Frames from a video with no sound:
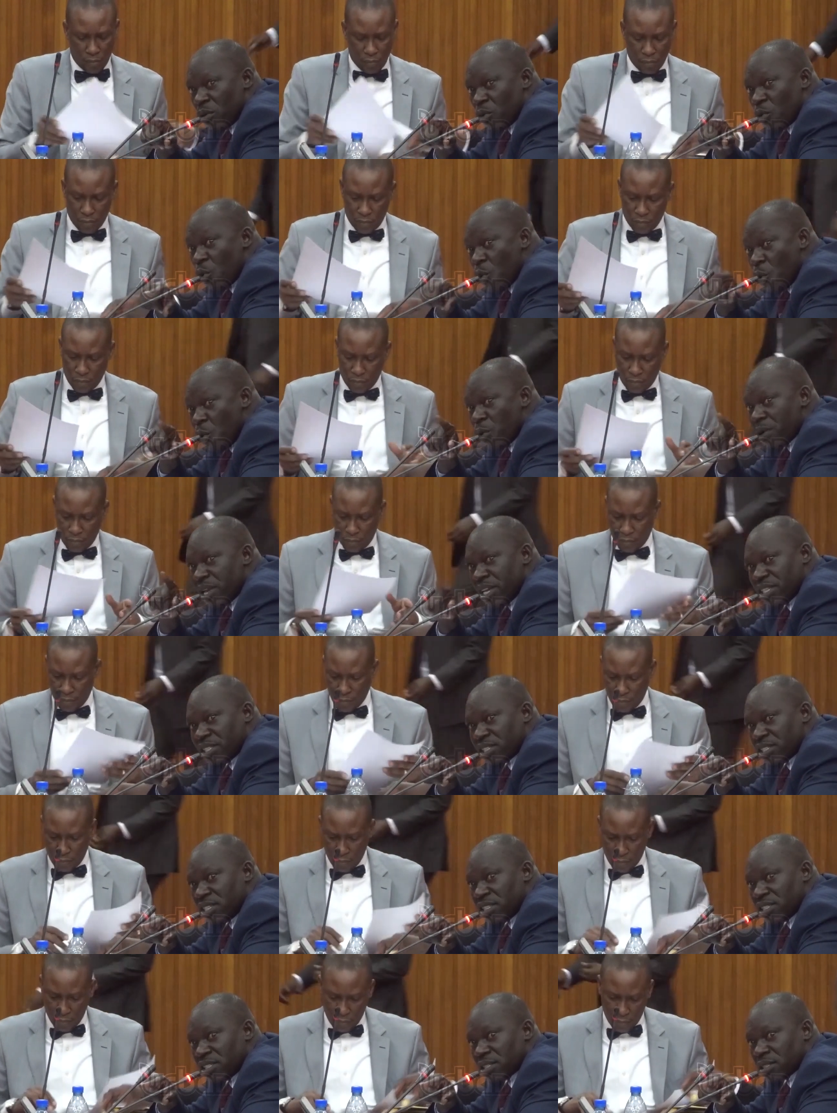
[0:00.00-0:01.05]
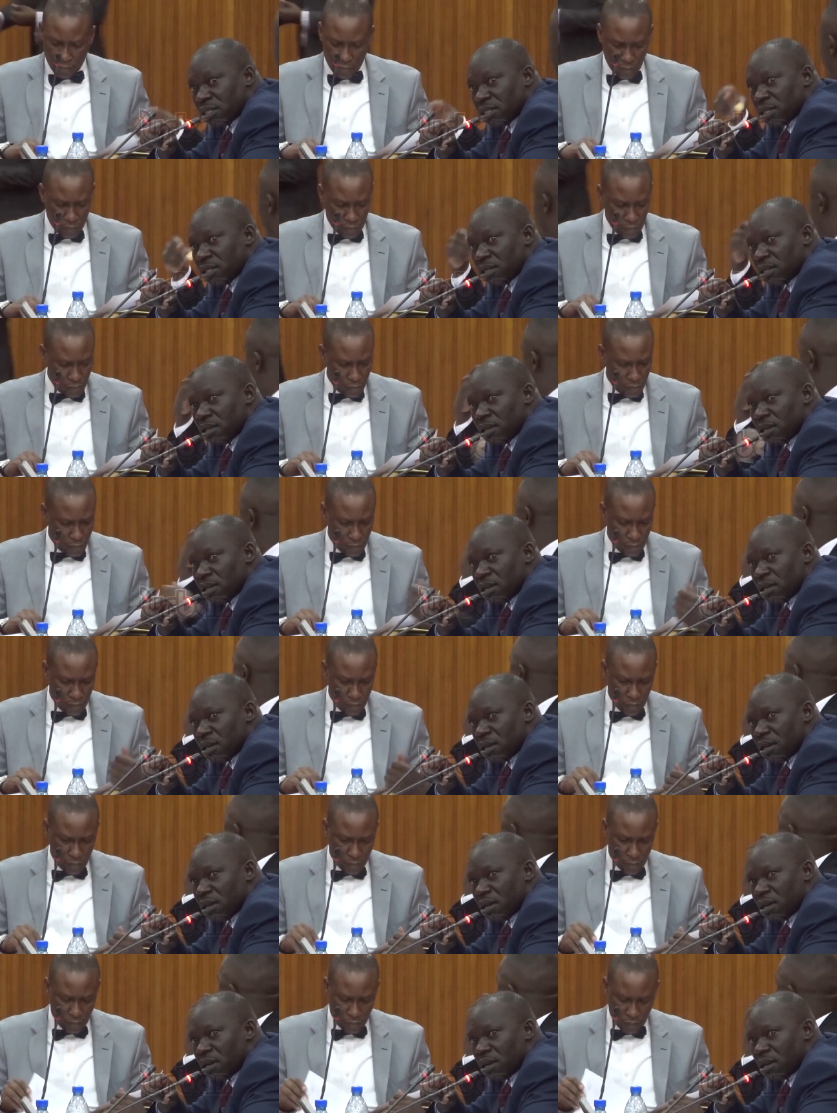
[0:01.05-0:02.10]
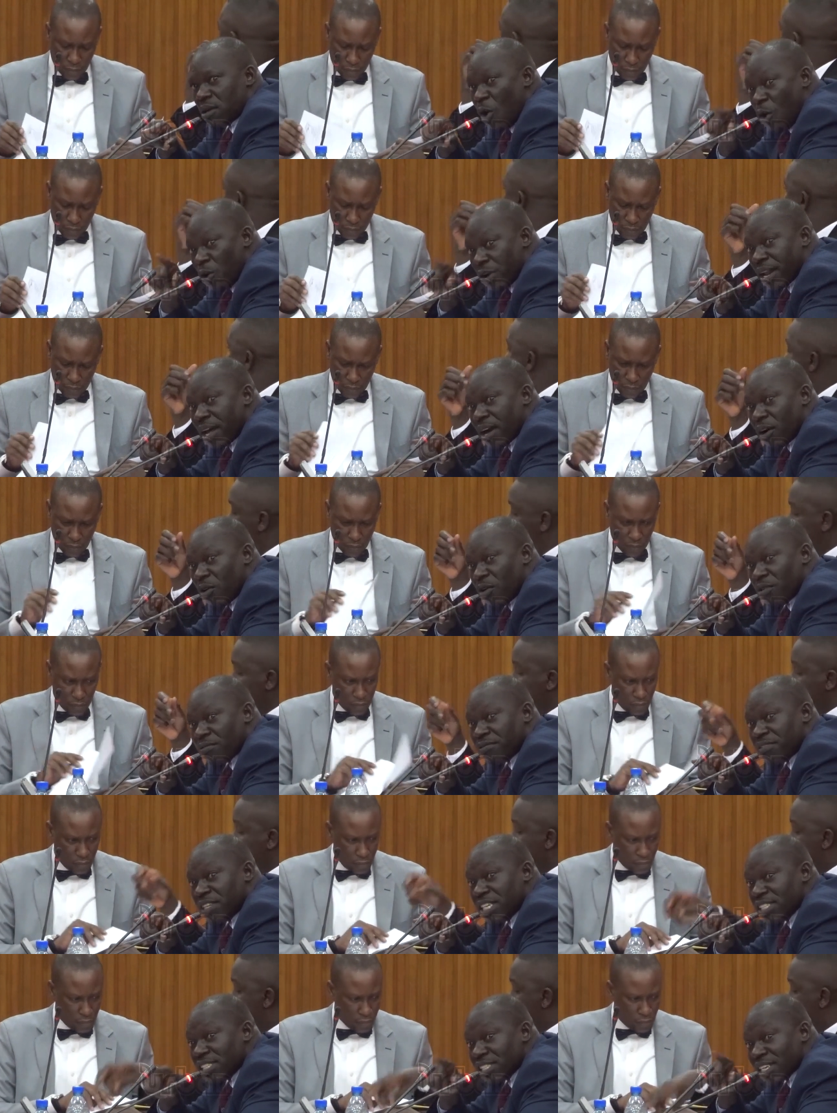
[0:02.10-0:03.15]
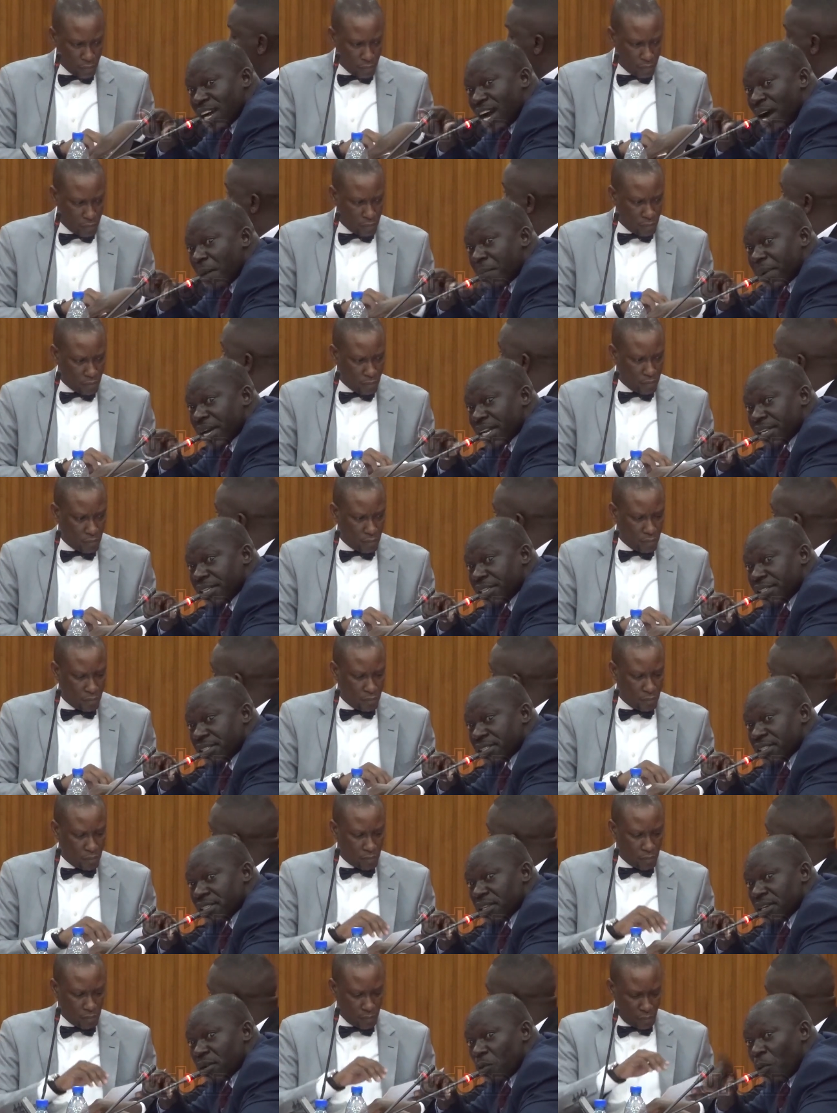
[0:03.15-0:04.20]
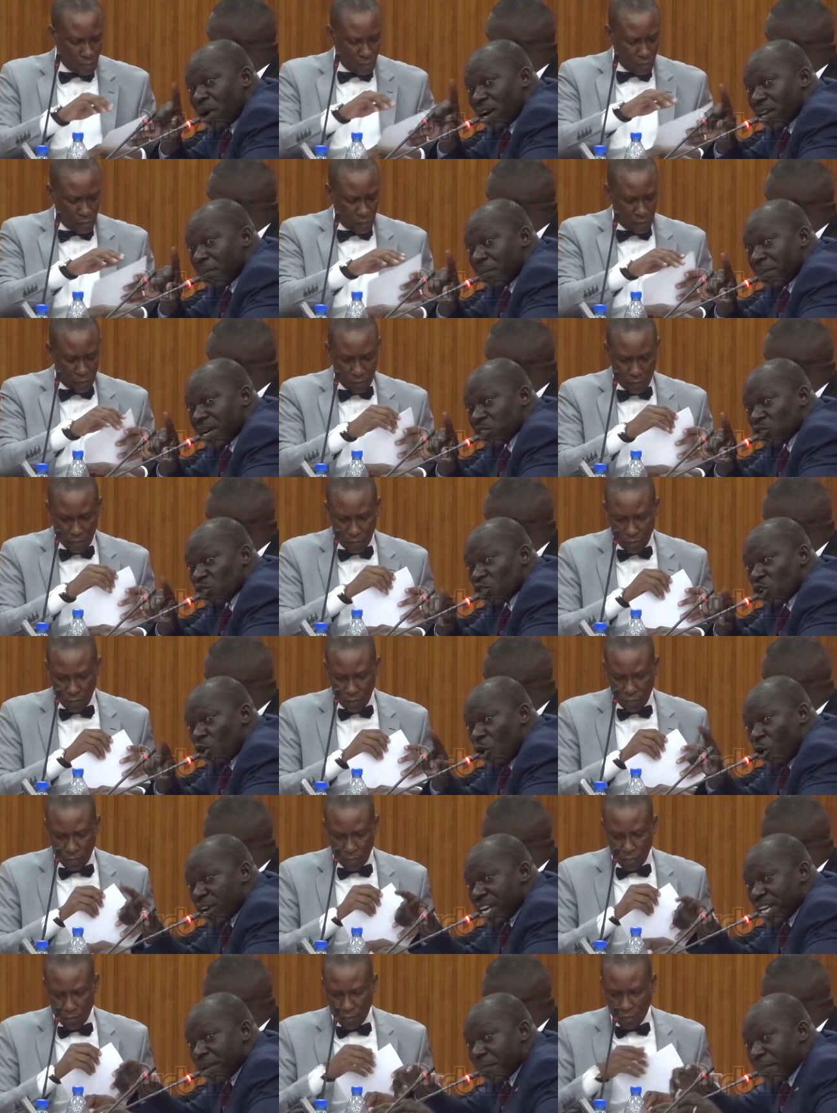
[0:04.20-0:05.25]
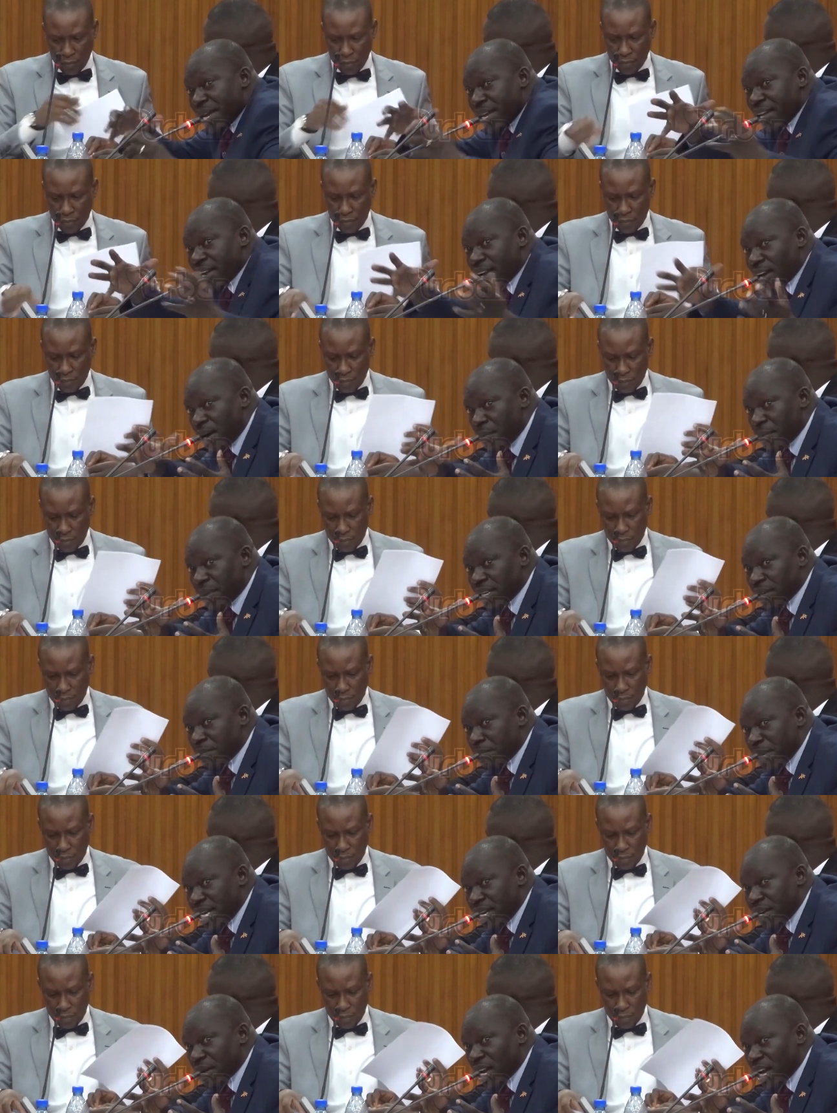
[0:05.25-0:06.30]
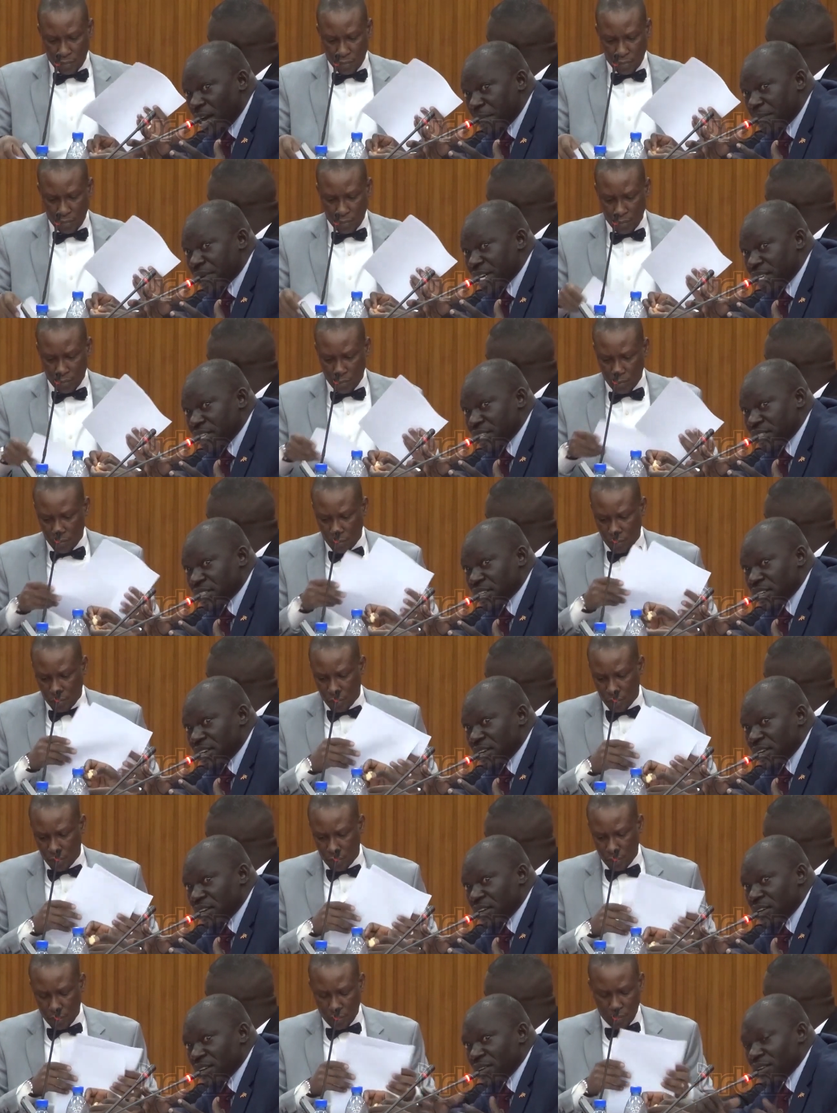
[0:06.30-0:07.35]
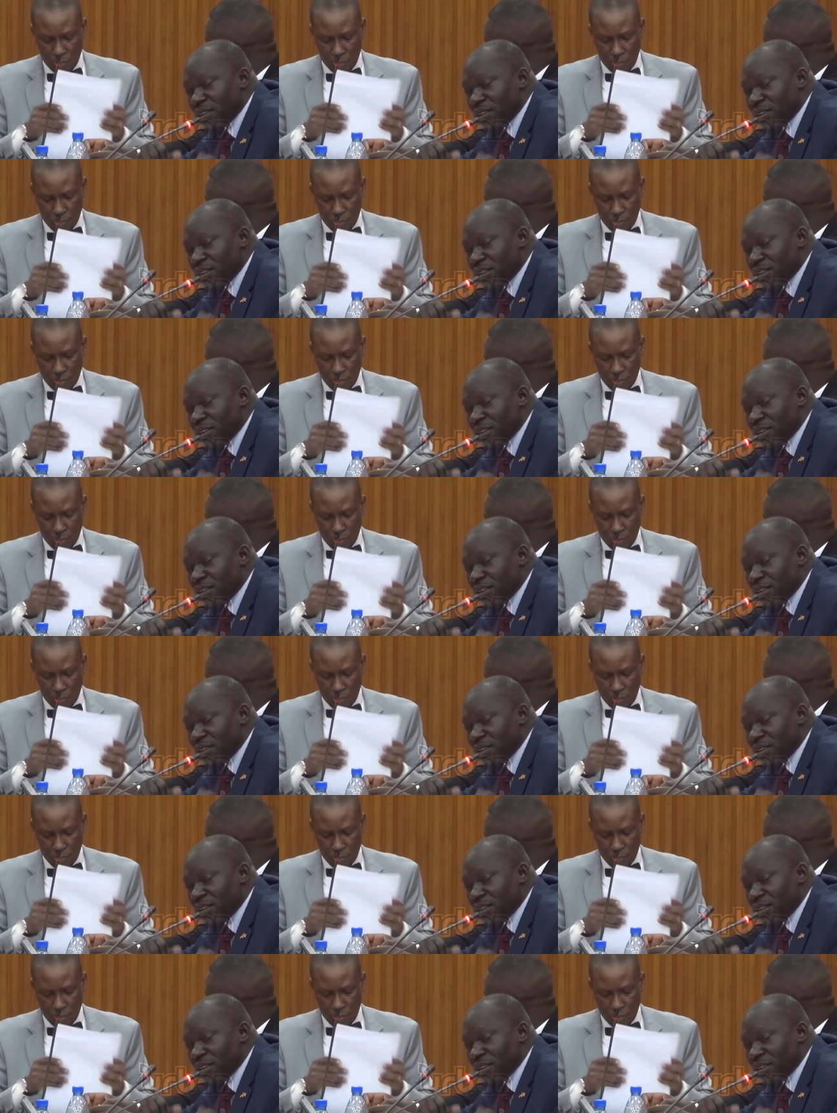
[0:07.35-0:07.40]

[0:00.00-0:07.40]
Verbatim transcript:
Speaker 1: who is this owner of these companies one person owning many, compa- many companies. You don't need